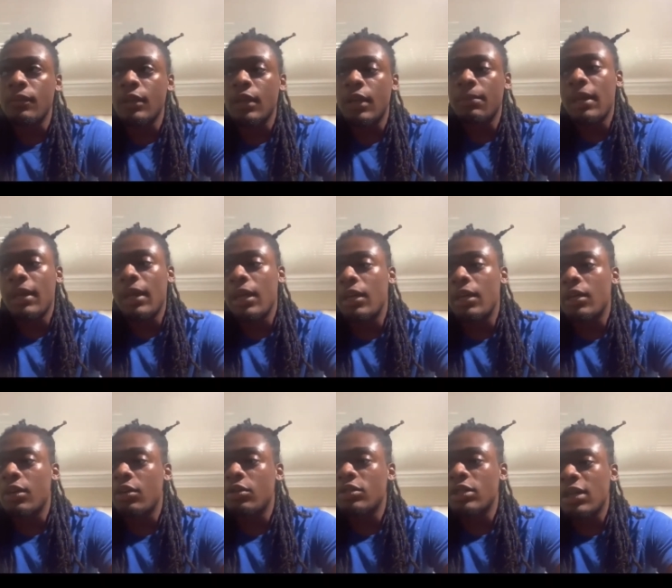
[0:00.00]
hey,
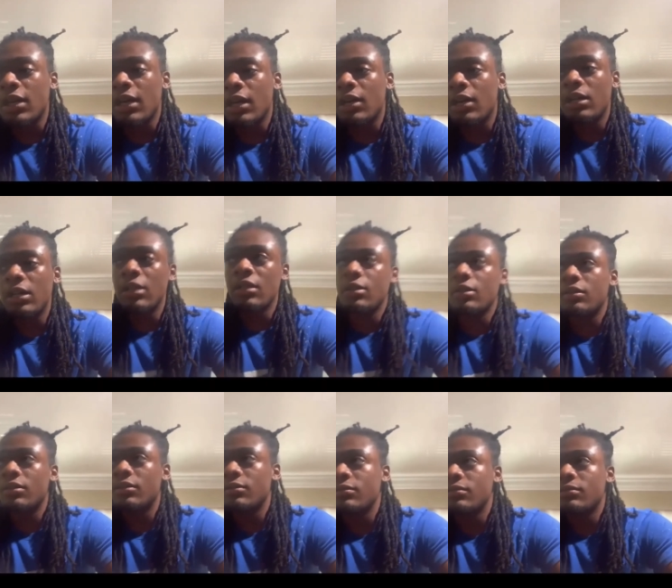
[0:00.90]
coach, I got cleared.
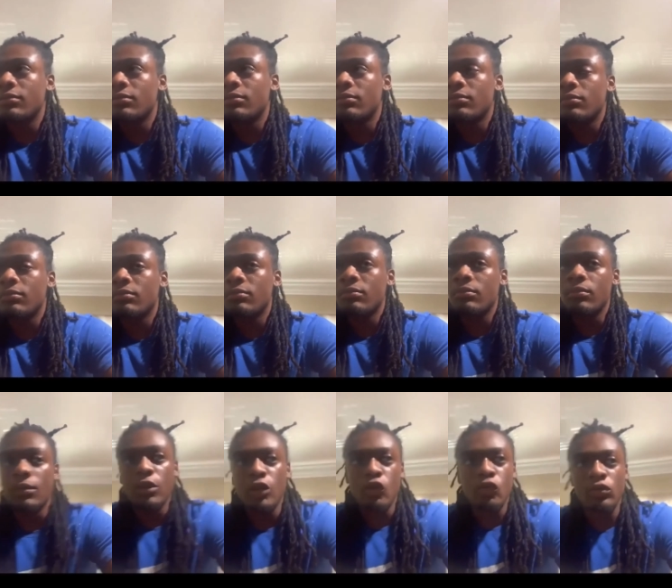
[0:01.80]

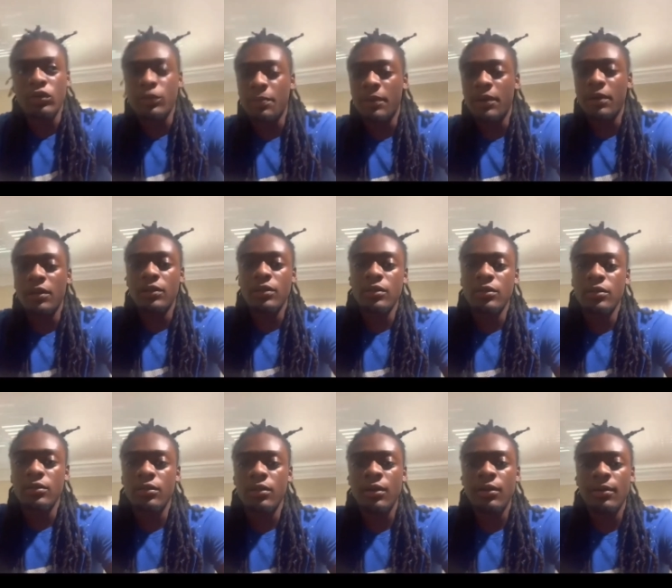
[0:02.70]
No response.
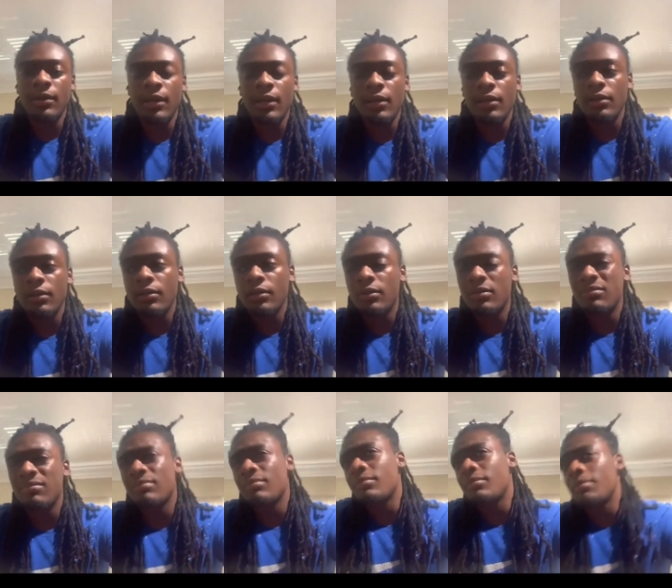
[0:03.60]
So I'm like,
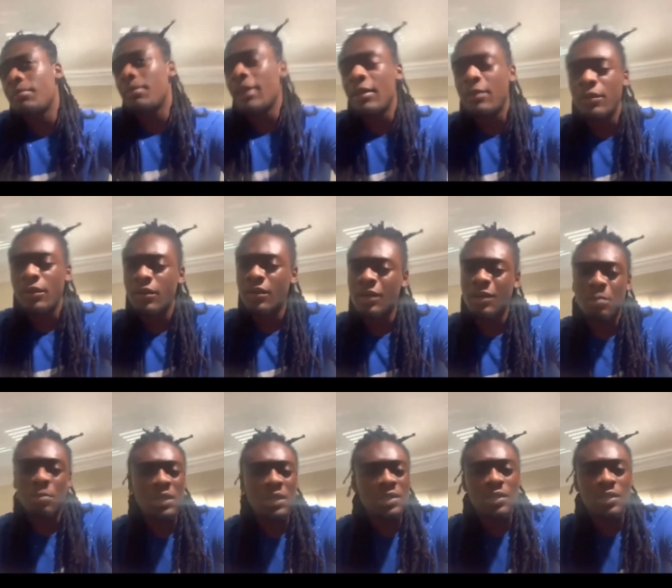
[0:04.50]
maybe he
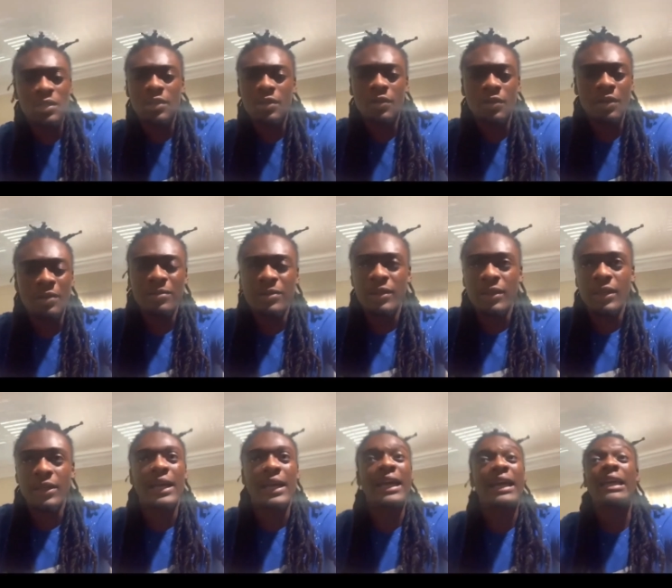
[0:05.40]
busy. You know what I'm saying?
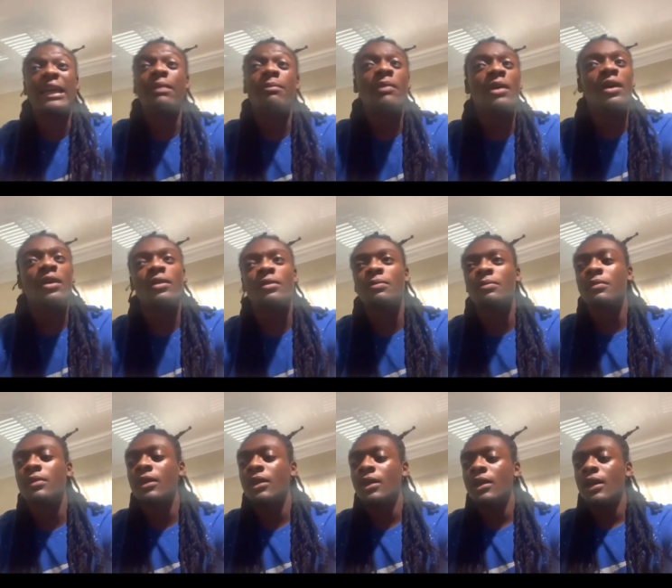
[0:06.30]
I email him.
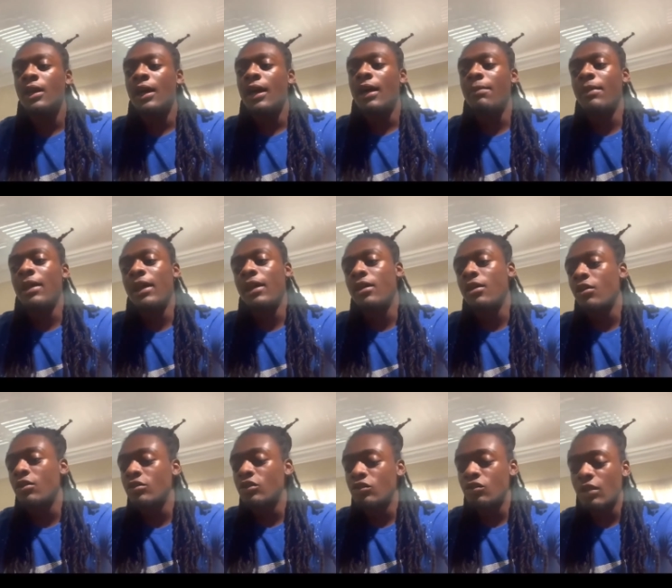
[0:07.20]
I'm like, coach,
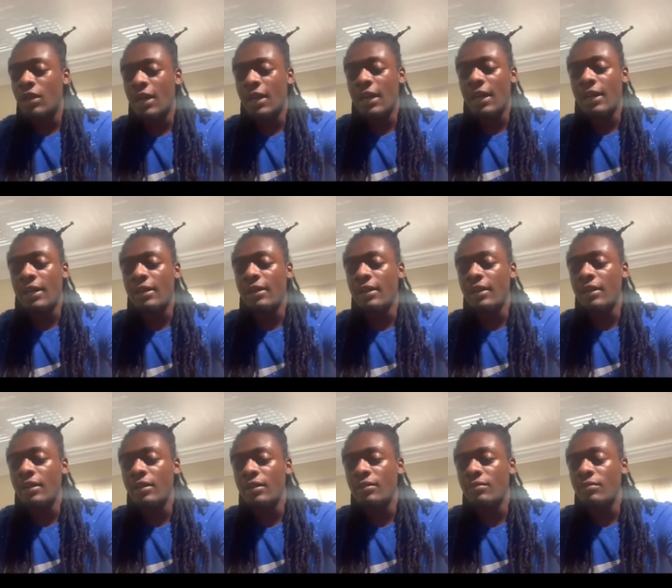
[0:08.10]
you know, I got cleared.
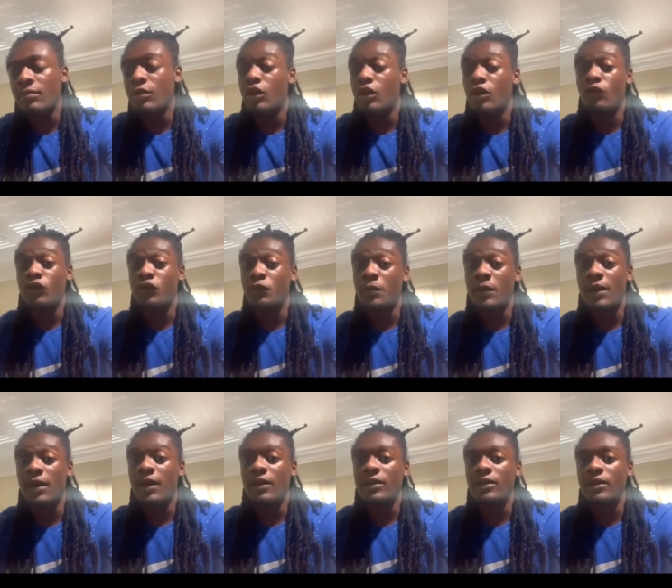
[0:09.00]
No
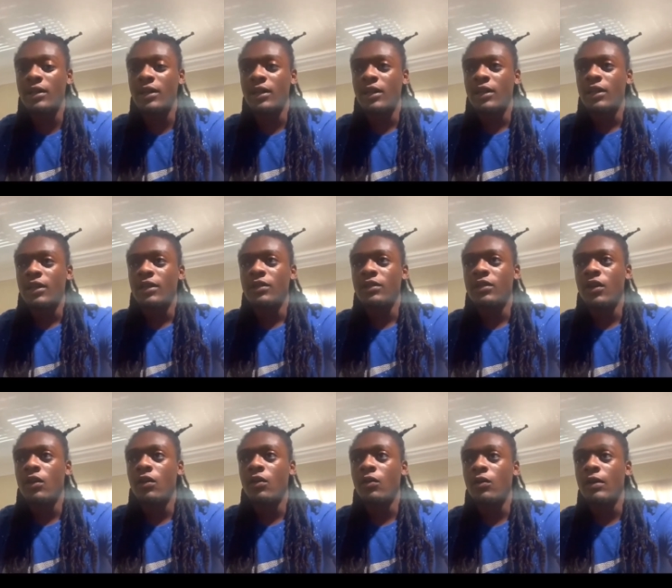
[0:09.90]
response.
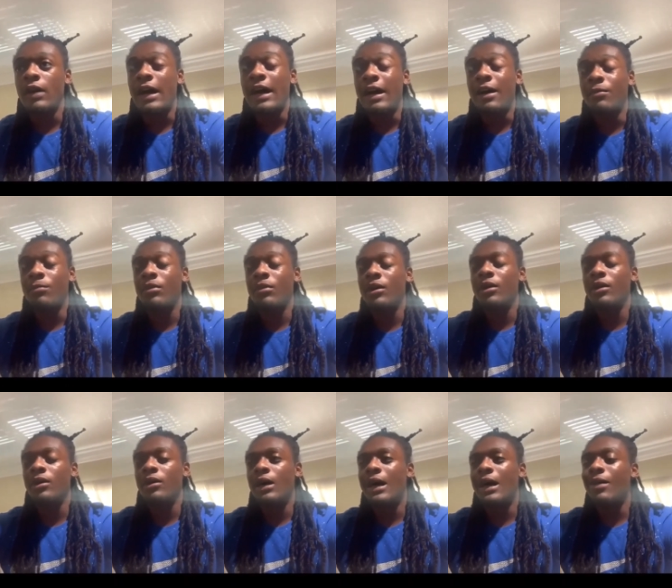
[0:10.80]
So, bro,
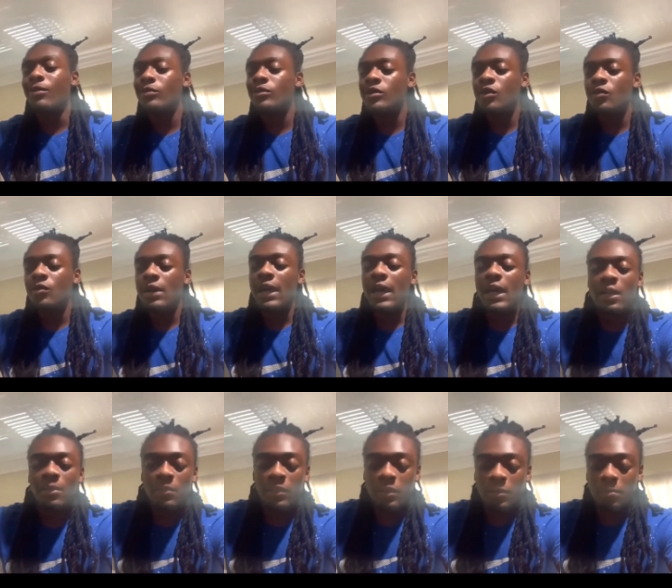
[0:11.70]
I was so
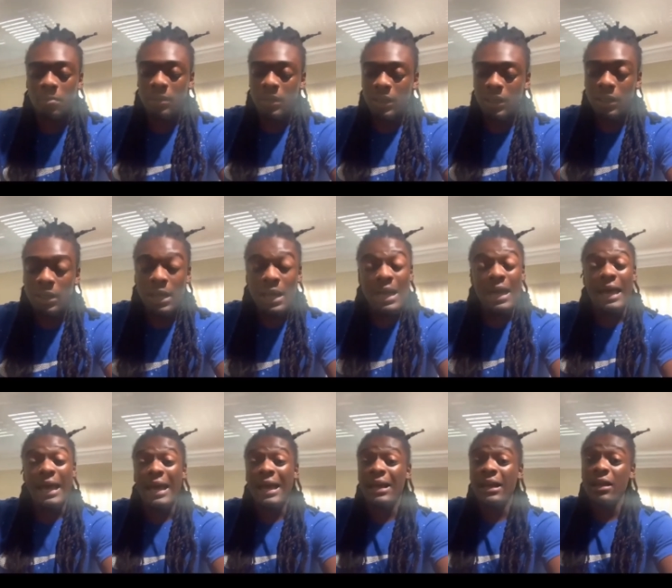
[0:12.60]
adamant of playing, I
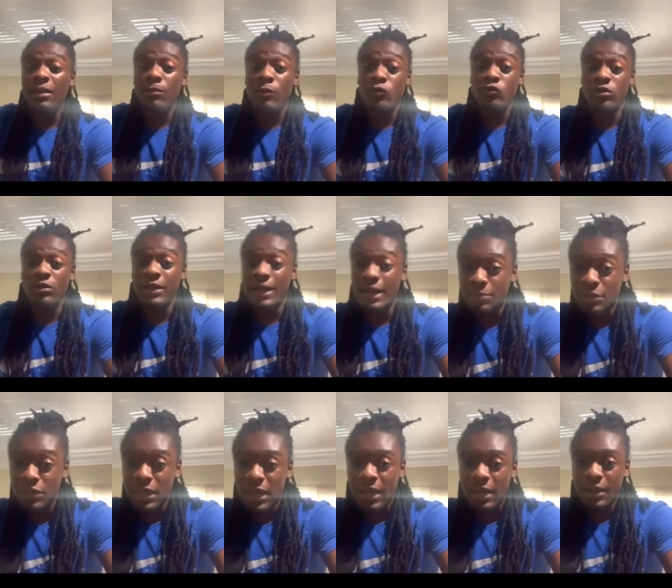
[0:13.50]
added him on
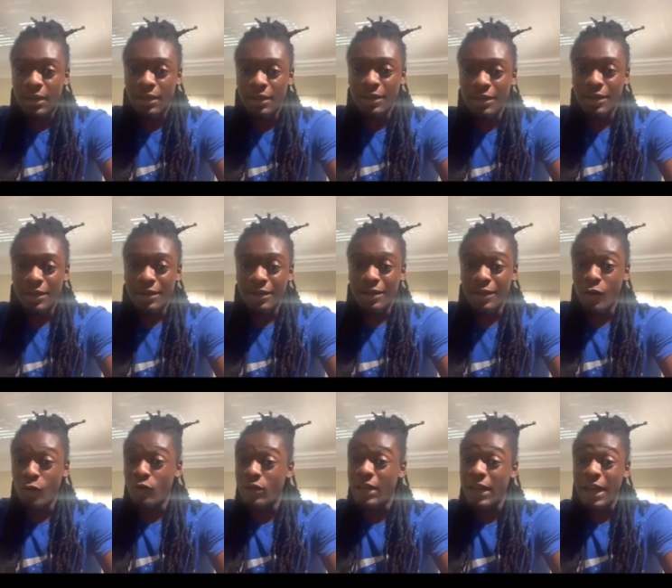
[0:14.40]
Snapchat. No
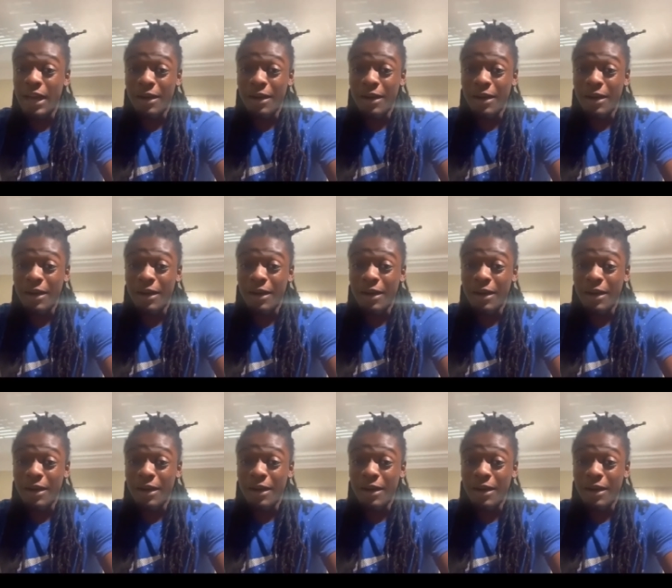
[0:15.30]
cap.